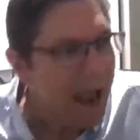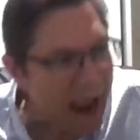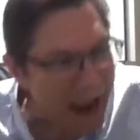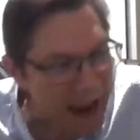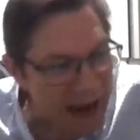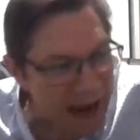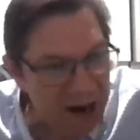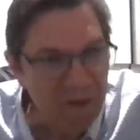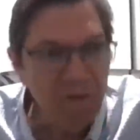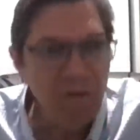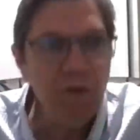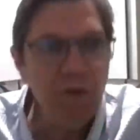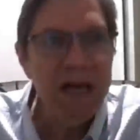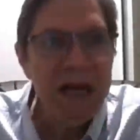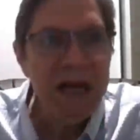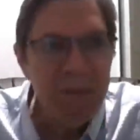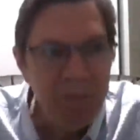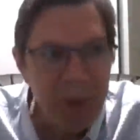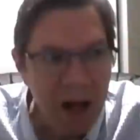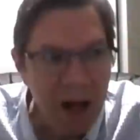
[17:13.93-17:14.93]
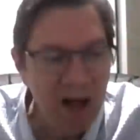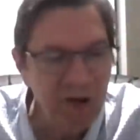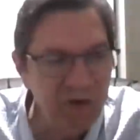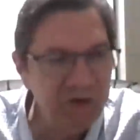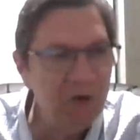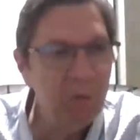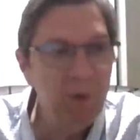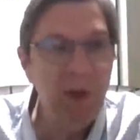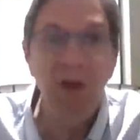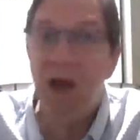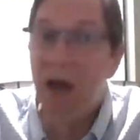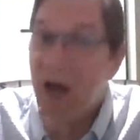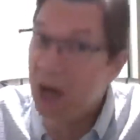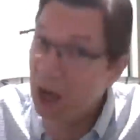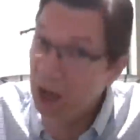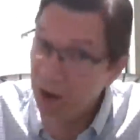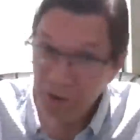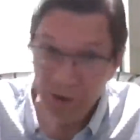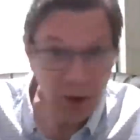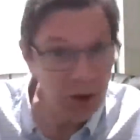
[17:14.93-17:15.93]
every possible
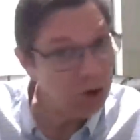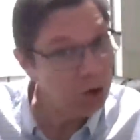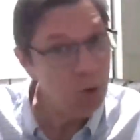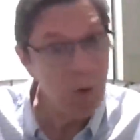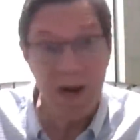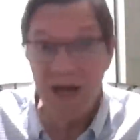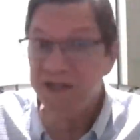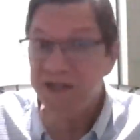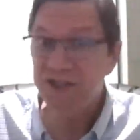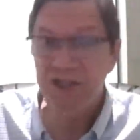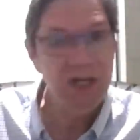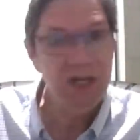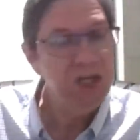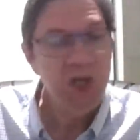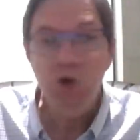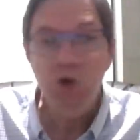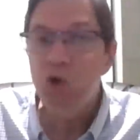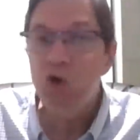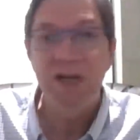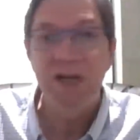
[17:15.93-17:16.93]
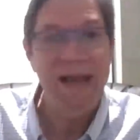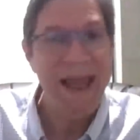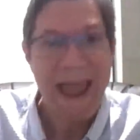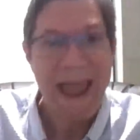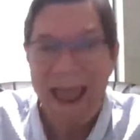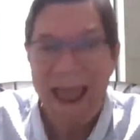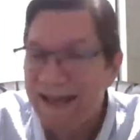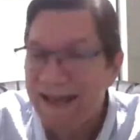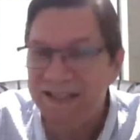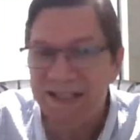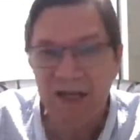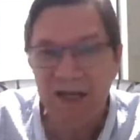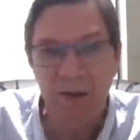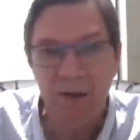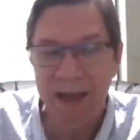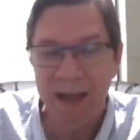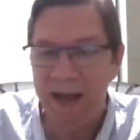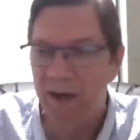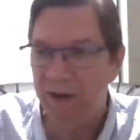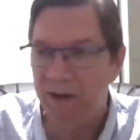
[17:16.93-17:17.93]
other question you could ask
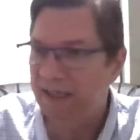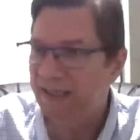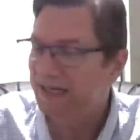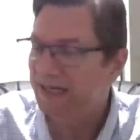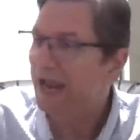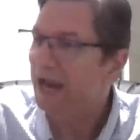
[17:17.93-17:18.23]
about it,